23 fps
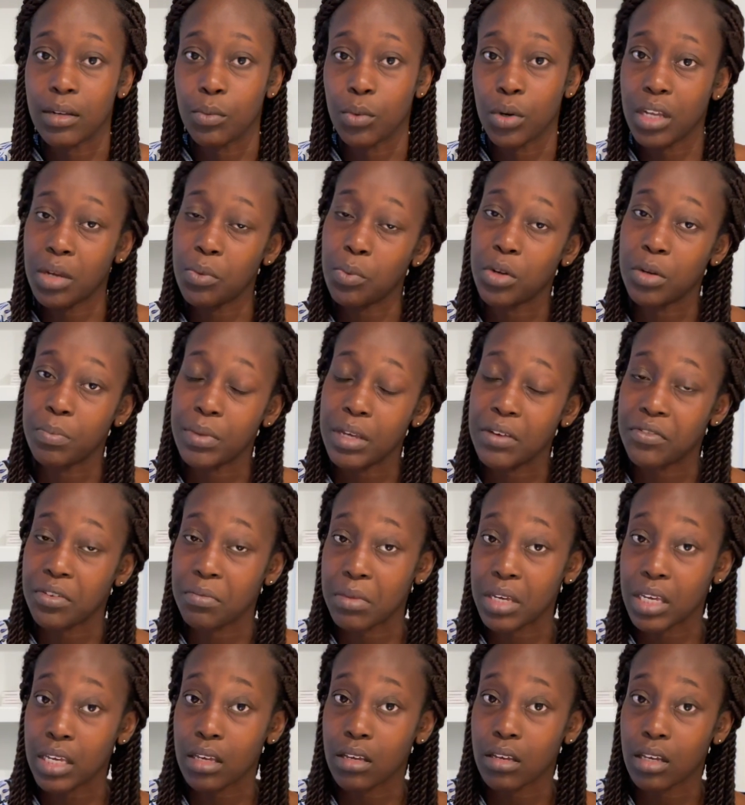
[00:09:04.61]
what it would be for
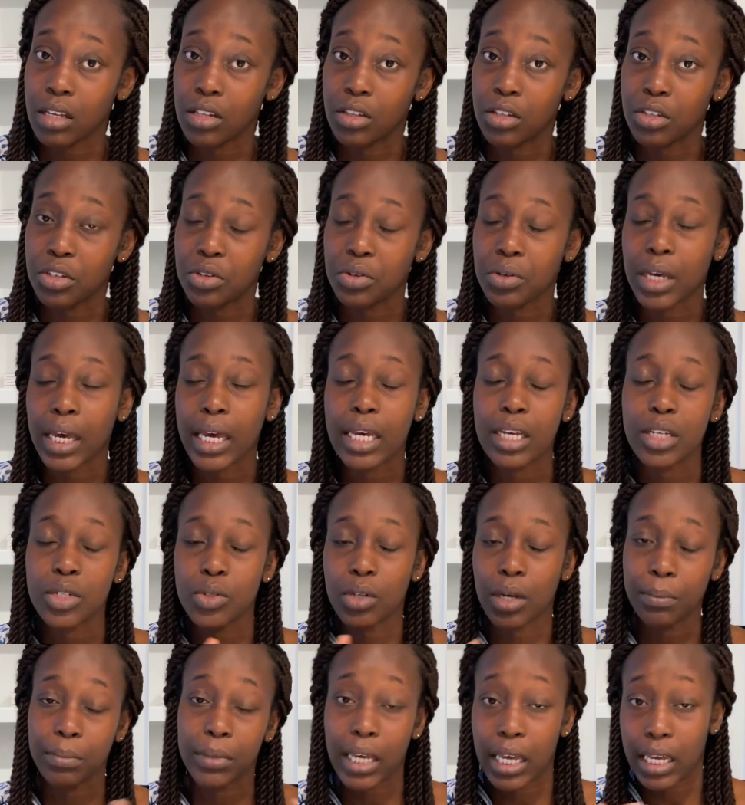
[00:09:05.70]
me in the UK. So
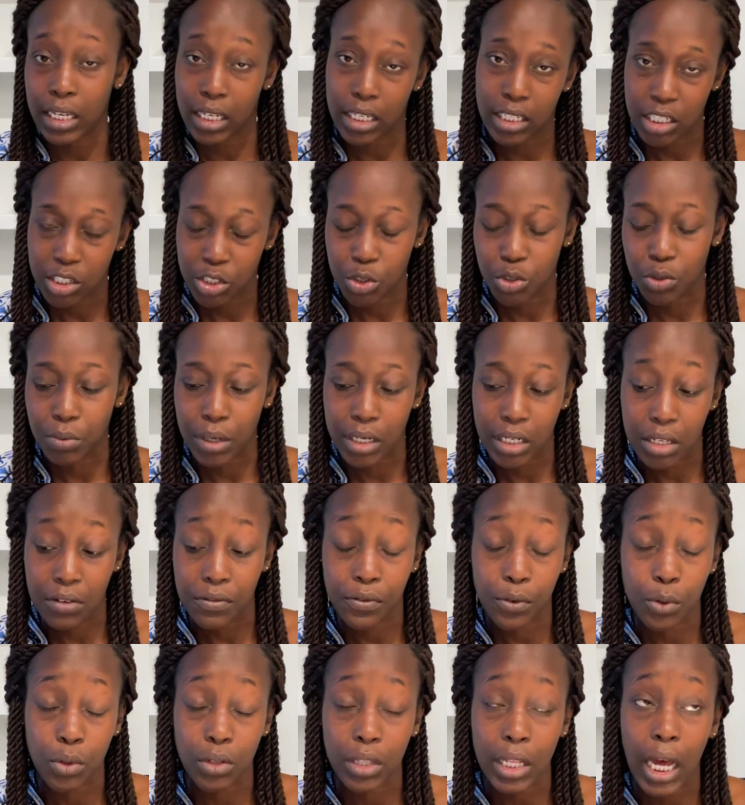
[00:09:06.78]
I'm getting additional money
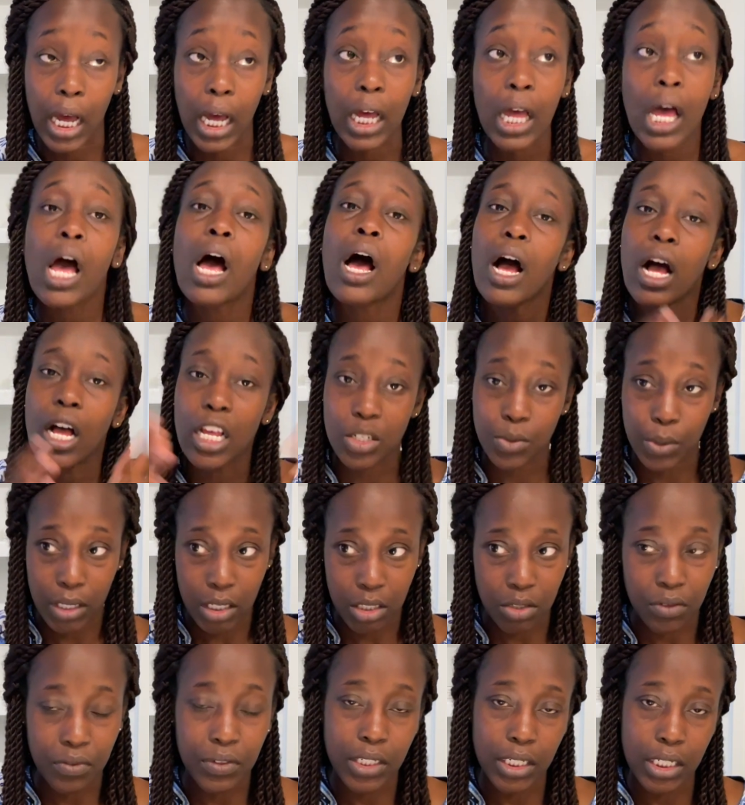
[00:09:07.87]
for that, as well as
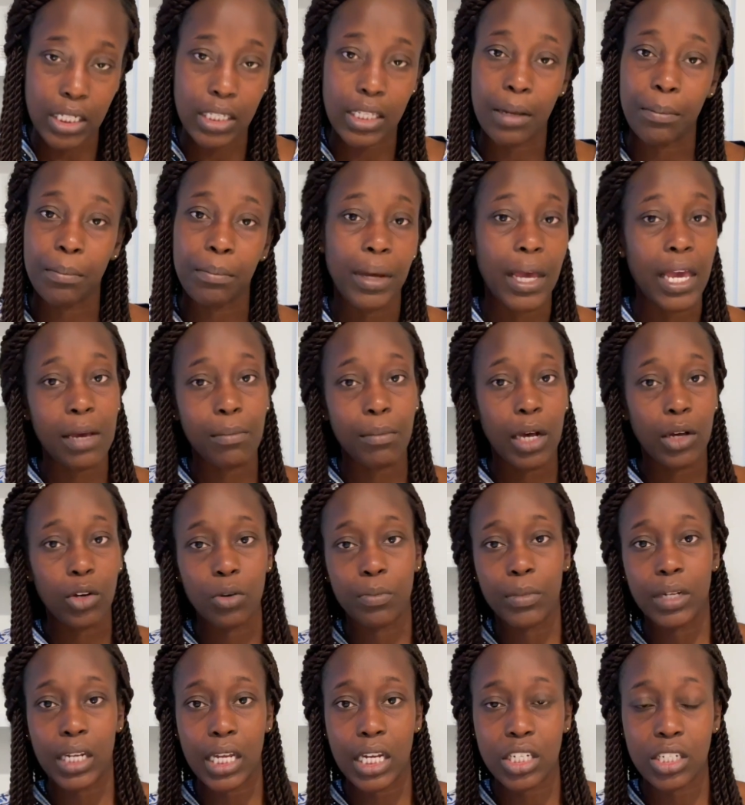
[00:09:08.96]
obviously them paying my
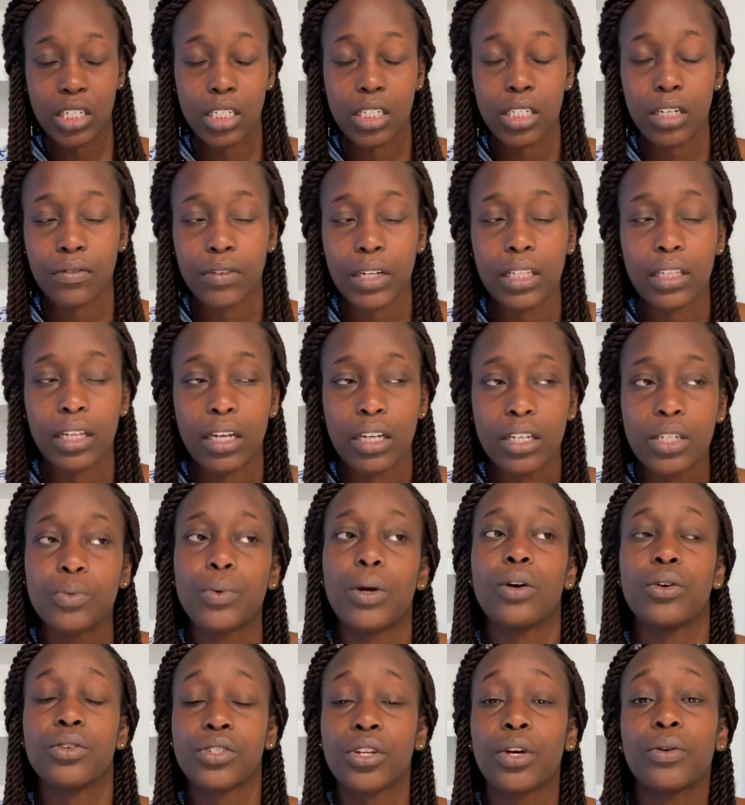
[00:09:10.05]
accommodation and stuff like that as
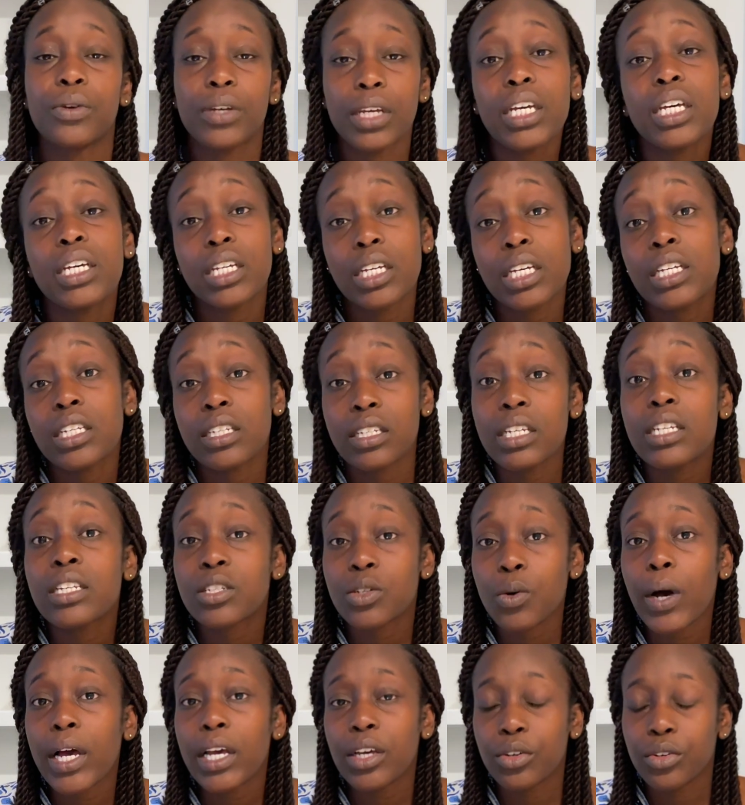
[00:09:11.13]
well. So it's
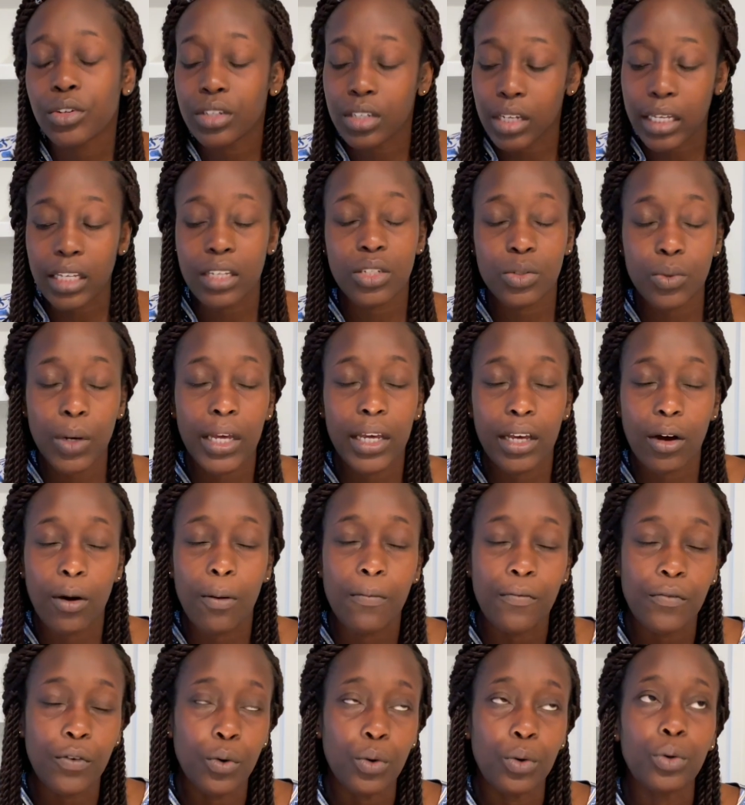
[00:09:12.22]
quite good, like it's quite
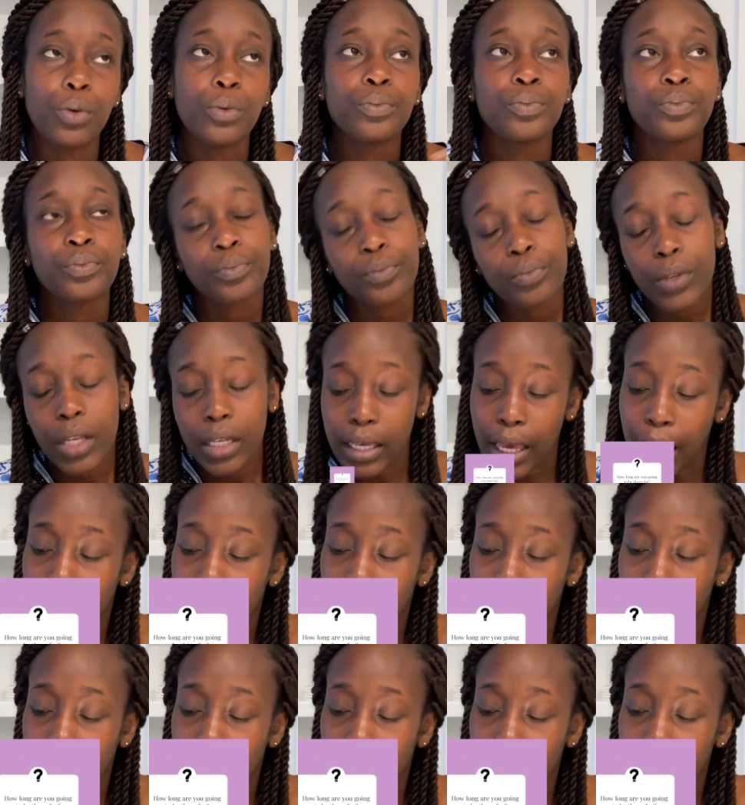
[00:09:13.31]
helpful. Yeah.